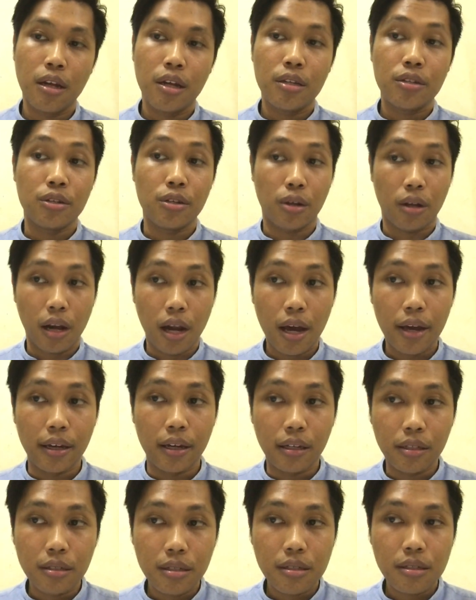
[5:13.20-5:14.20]
So
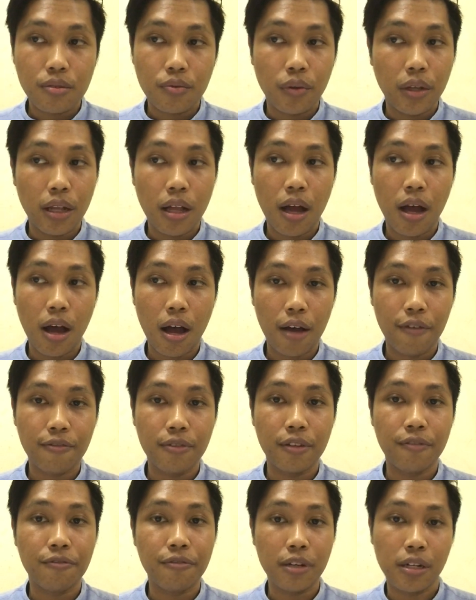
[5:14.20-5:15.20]
clients will have
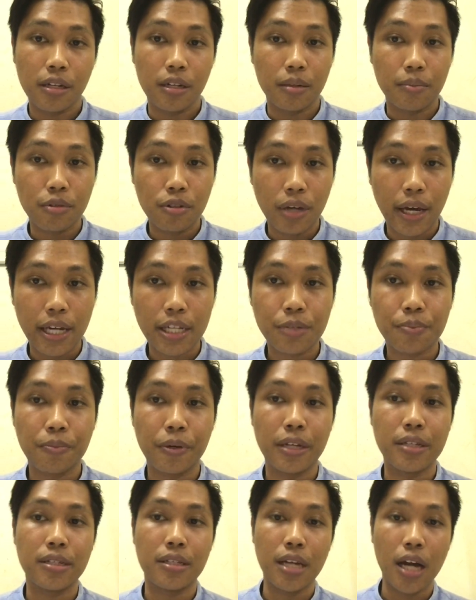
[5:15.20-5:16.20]
the freedom to
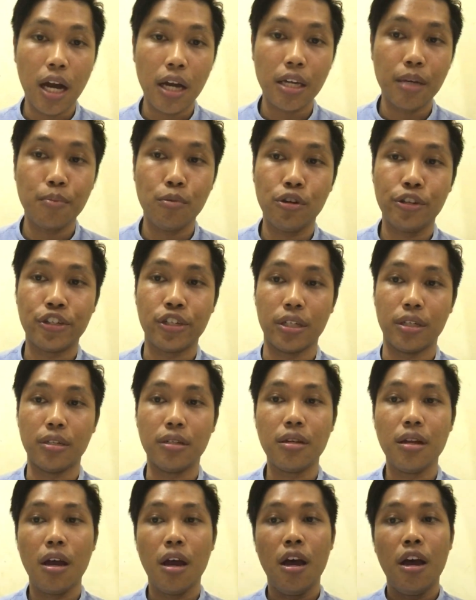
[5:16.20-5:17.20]
express their
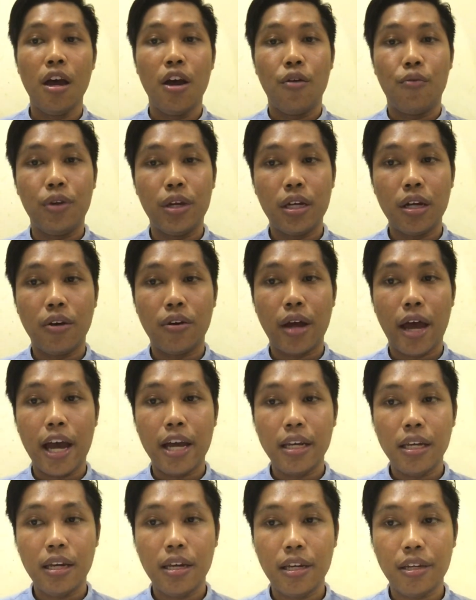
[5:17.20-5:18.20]
emotion without
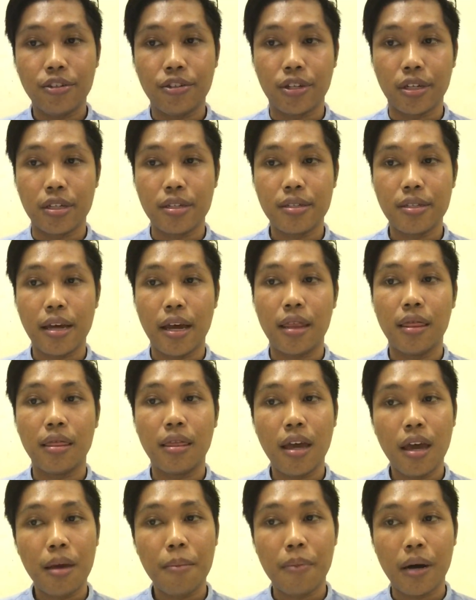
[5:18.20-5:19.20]
any hindrance and
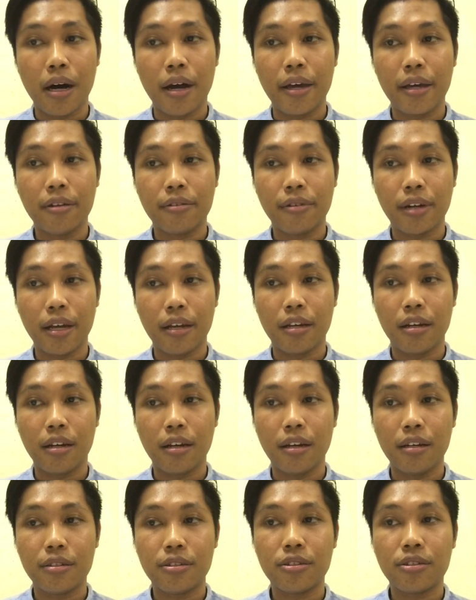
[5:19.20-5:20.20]
thereby create
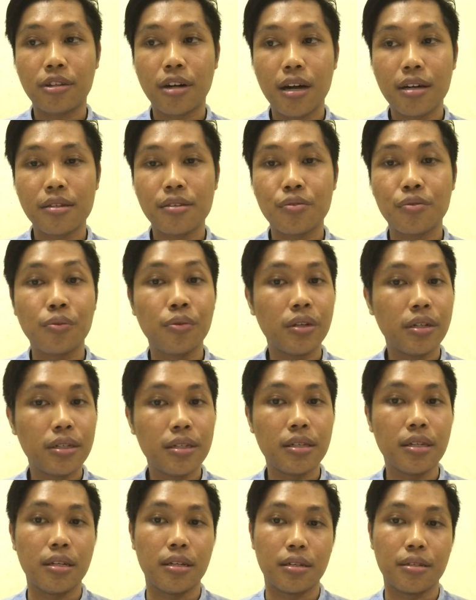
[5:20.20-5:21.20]
a
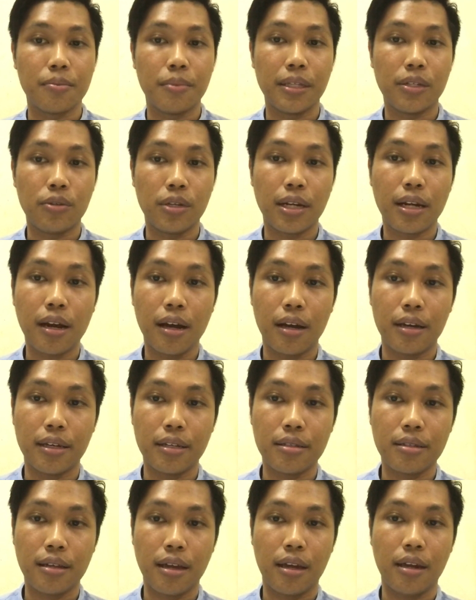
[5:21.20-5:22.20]
trustworthiness between
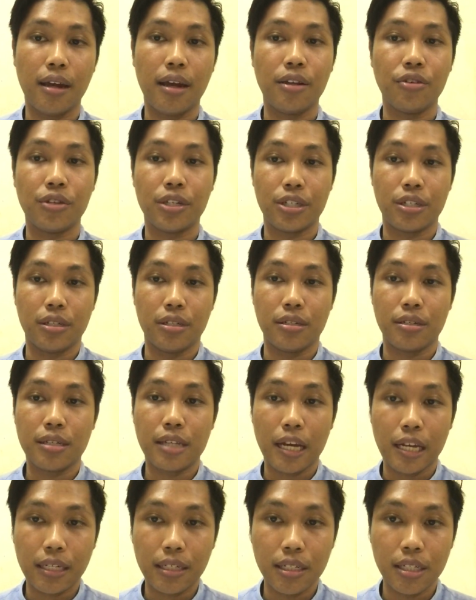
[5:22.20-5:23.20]
clients and educational
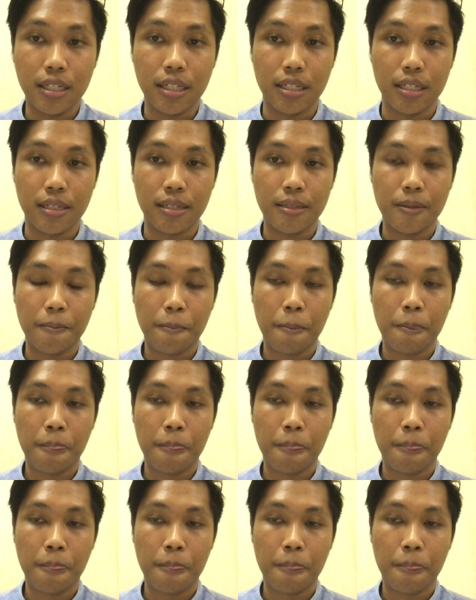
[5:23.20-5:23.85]
psychologists.